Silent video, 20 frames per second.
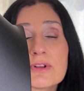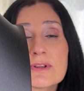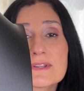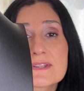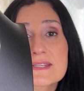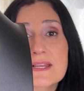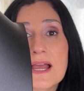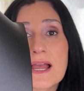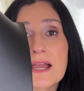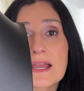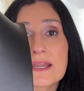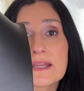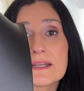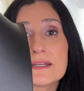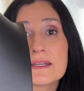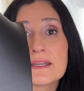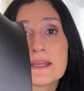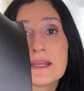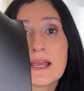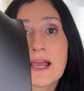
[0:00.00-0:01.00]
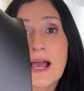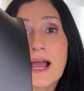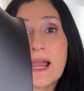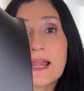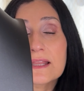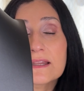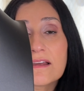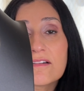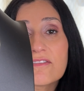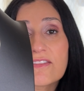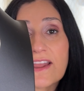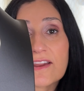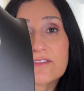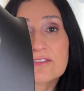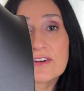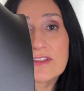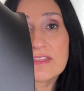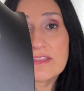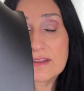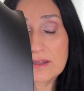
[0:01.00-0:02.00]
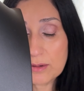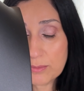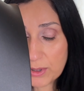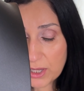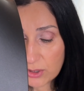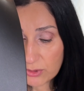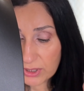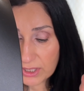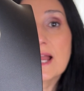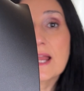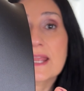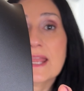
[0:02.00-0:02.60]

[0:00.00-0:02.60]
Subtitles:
design. I love everything about it. I